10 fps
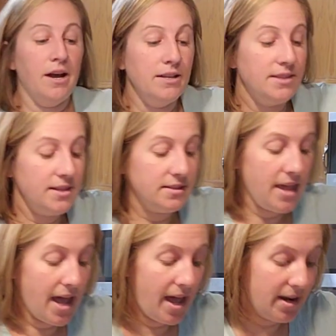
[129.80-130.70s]
does is
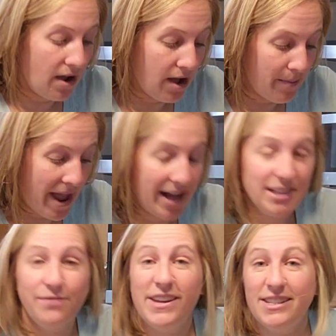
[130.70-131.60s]
that
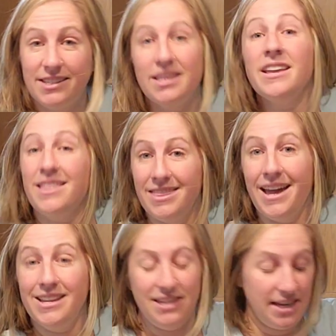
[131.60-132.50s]
activates
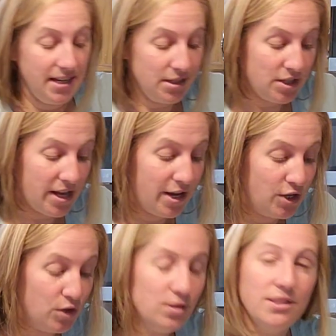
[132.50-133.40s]
that yeast, and
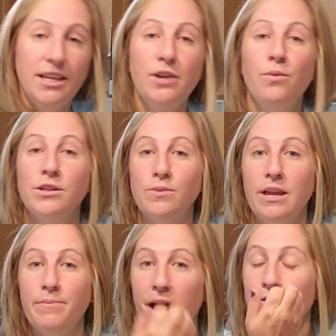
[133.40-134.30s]
you'll see once we
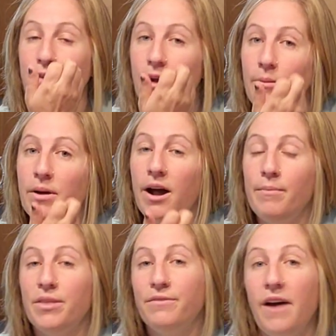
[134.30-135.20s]
get back from
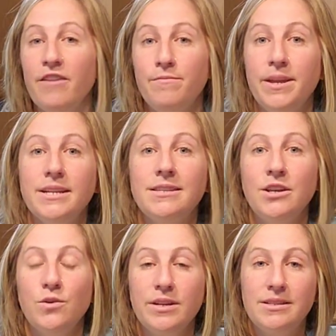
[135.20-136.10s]
the 5 minutes
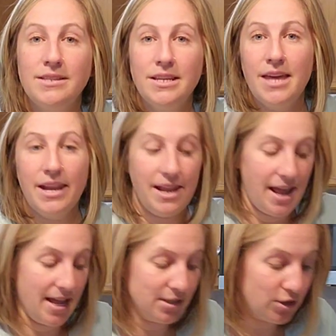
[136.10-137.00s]
that you can see that it
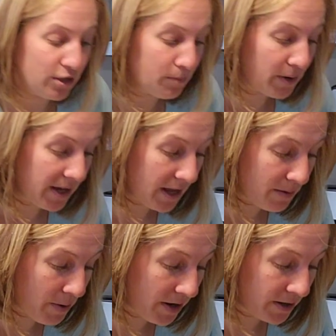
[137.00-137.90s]
has started breaking
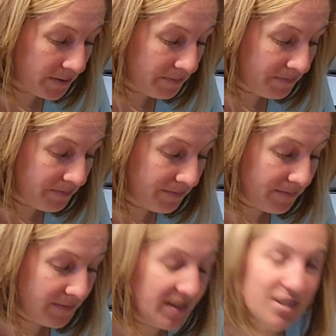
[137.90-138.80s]
apart.
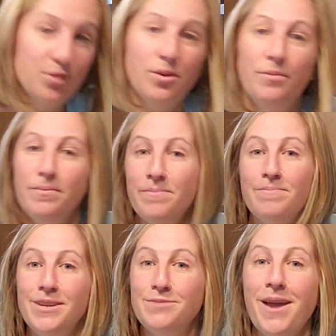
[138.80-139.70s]
So we'll
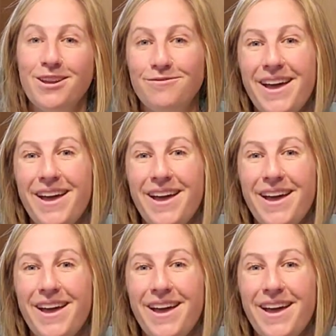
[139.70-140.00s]
meet you back in